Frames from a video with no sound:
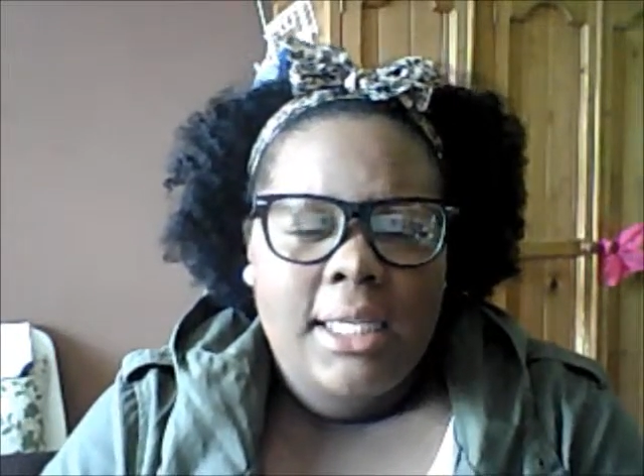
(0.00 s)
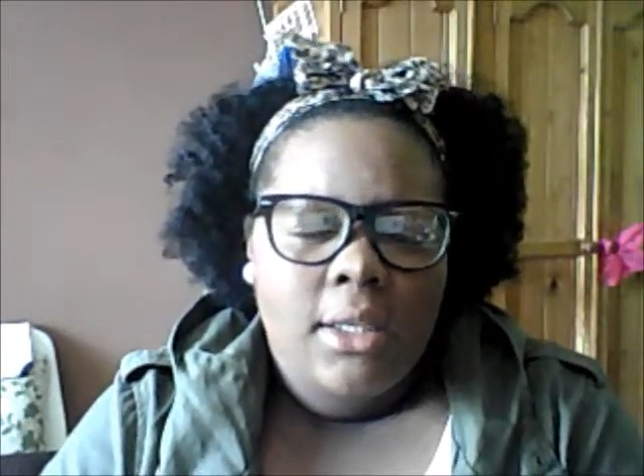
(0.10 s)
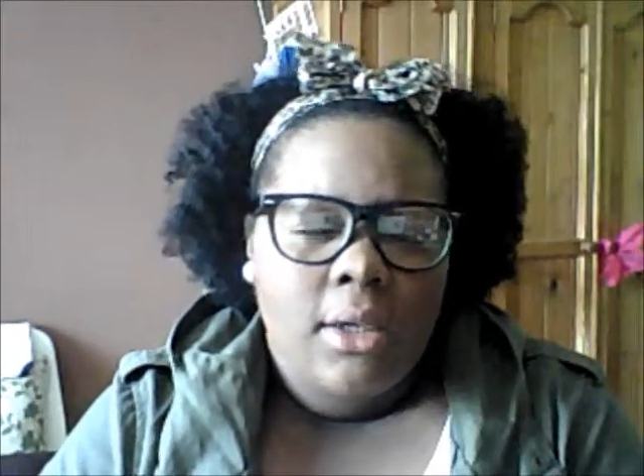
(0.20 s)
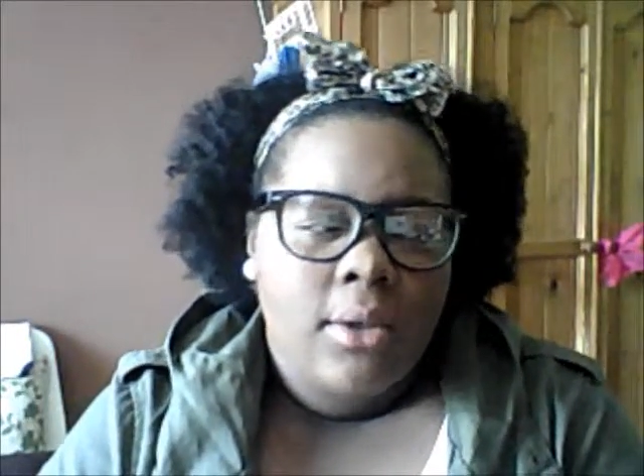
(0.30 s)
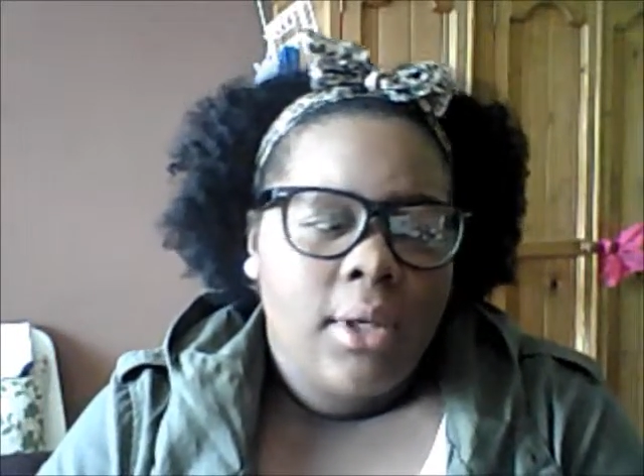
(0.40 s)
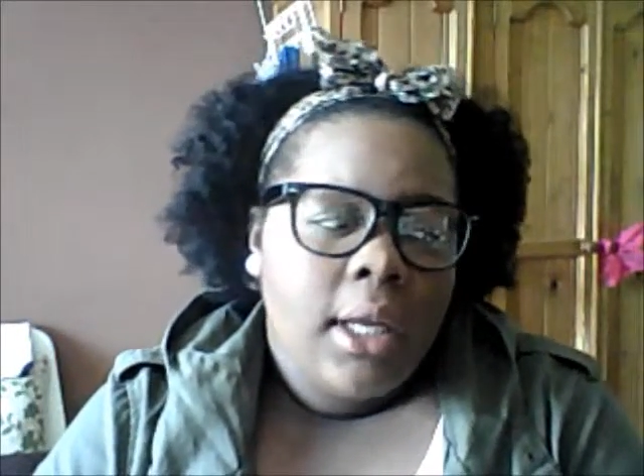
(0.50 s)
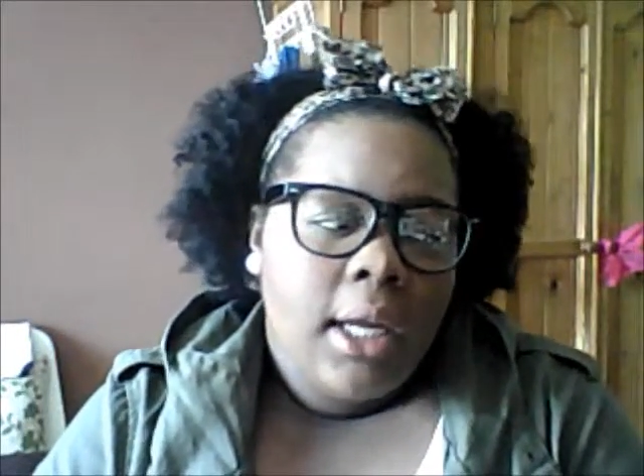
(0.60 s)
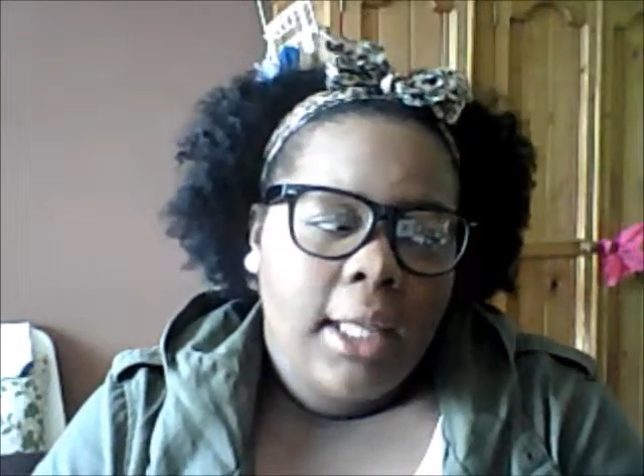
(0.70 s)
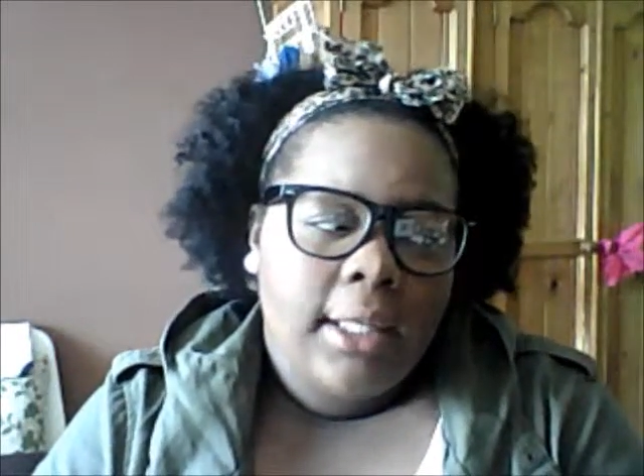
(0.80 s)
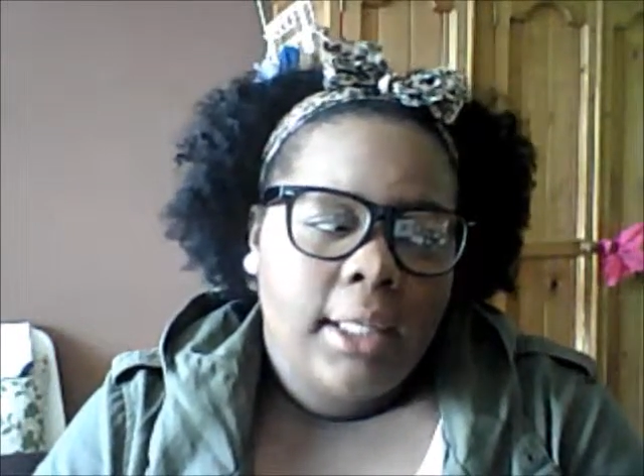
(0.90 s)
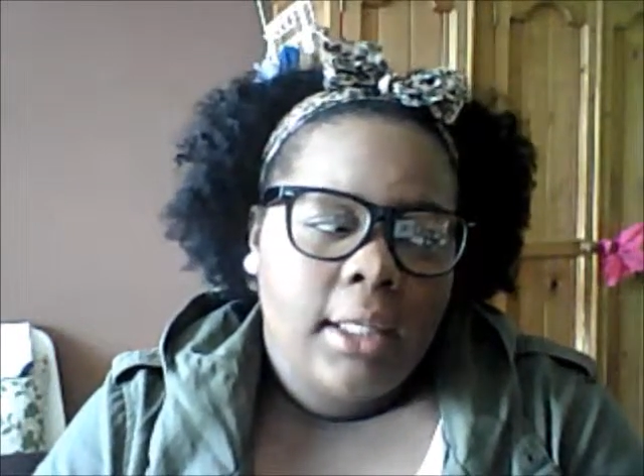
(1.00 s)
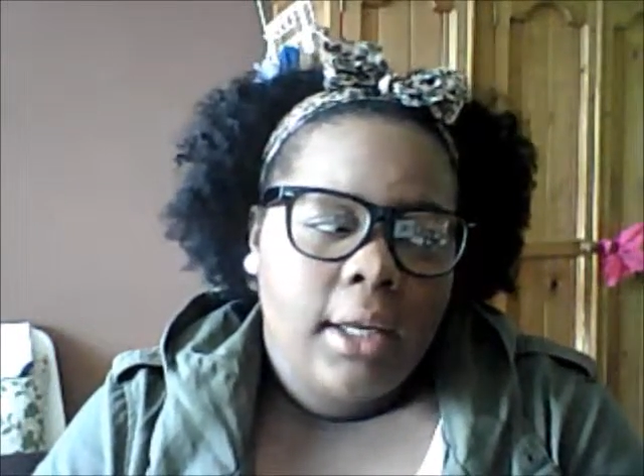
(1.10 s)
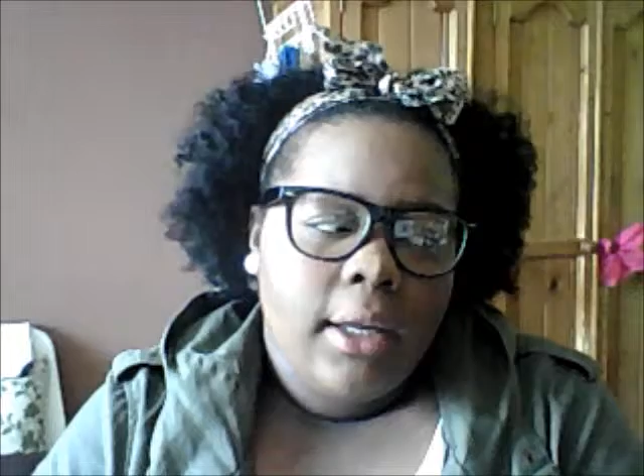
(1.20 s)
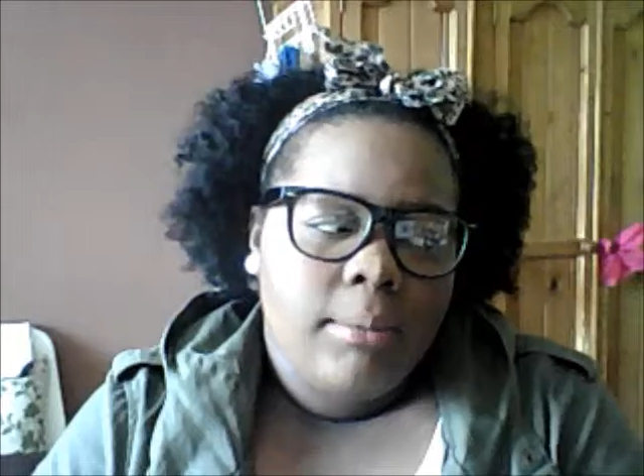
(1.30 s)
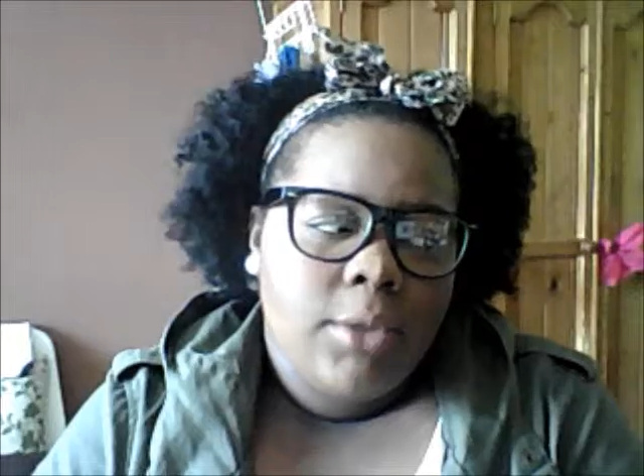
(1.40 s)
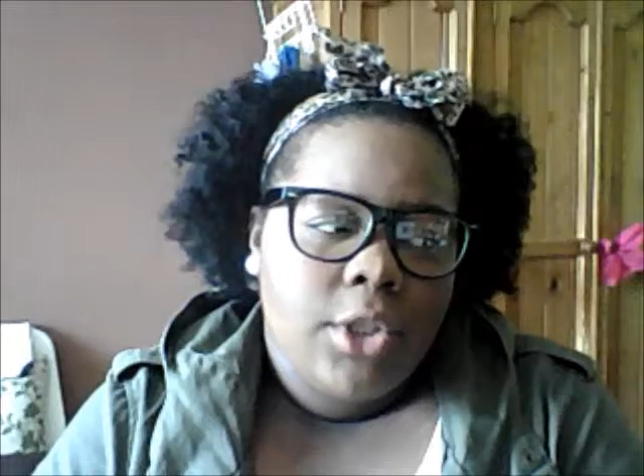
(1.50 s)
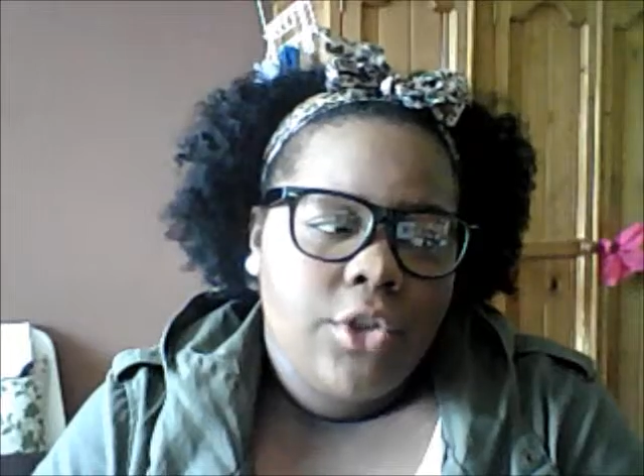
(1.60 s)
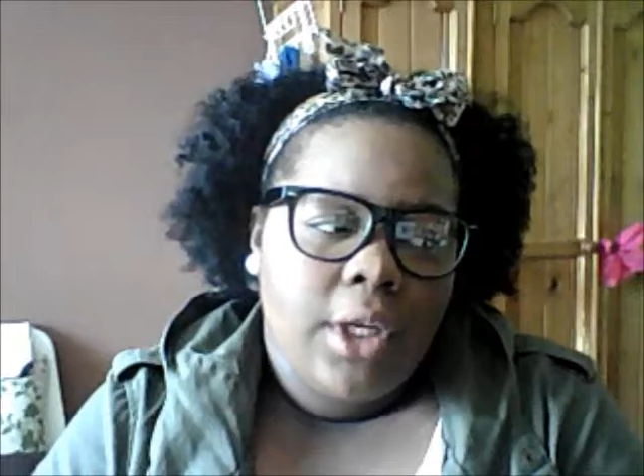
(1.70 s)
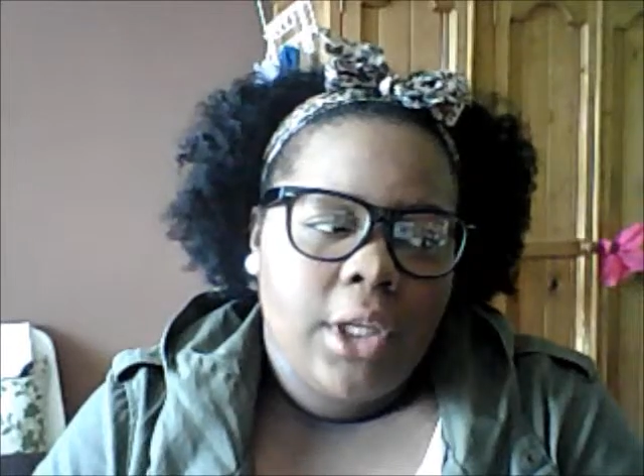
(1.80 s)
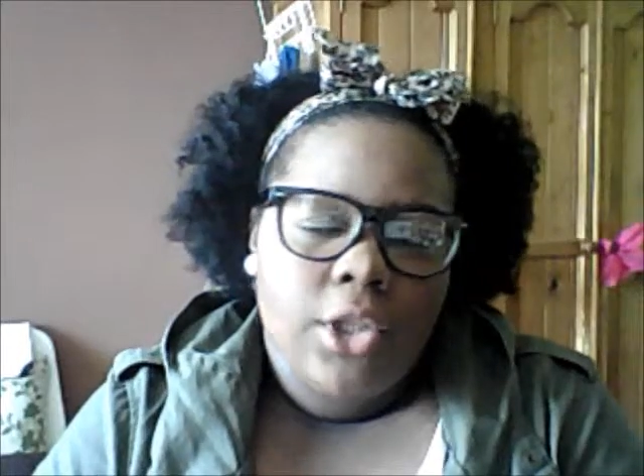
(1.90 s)
So I think just
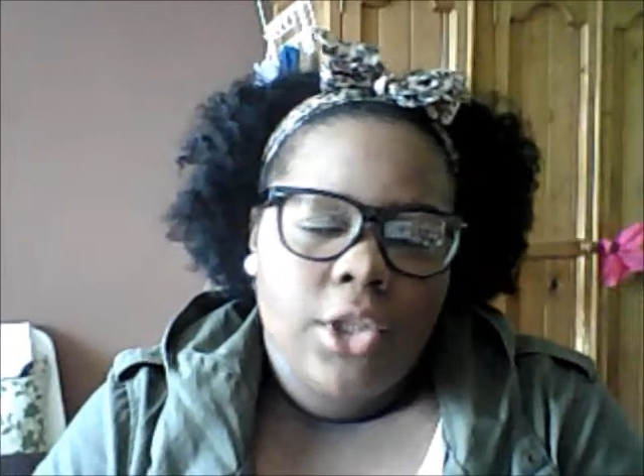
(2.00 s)
drinking the